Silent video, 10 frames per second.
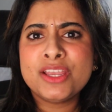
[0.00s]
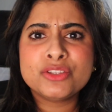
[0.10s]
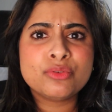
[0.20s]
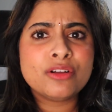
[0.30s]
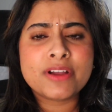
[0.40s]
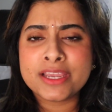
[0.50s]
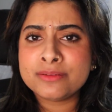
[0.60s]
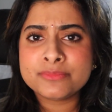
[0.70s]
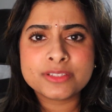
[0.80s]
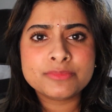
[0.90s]
12
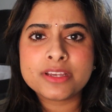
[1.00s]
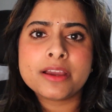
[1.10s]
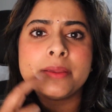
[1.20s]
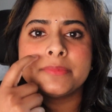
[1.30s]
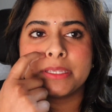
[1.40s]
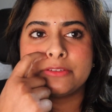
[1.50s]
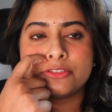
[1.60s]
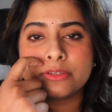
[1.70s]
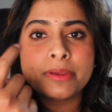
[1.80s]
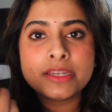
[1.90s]
items sometimes, like
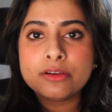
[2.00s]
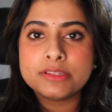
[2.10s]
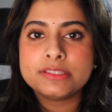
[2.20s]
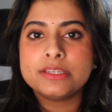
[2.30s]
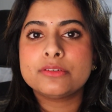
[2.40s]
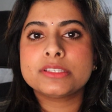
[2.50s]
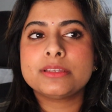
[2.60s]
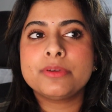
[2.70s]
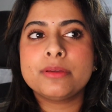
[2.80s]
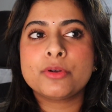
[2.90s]
just depending on the sale, because
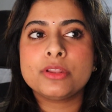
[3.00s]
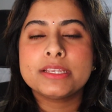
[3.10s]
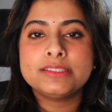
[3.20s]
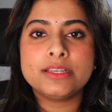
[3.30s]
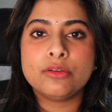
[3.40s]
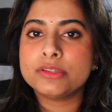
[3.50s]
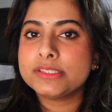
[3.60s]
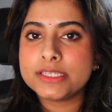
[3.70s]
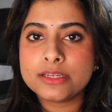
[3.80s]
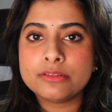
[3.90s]
some of them are like sale on
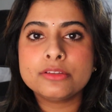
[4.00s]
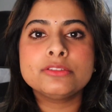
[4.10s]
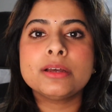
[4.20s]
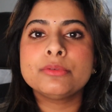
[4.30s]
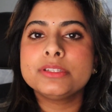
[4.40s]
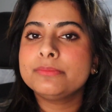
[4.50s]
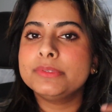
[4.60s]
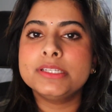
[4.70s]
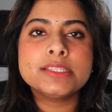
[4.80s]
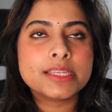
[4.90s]
sale, they'll double dip
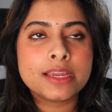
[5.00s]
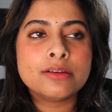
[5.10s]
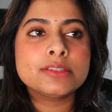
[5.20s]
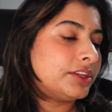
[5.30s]
the discount.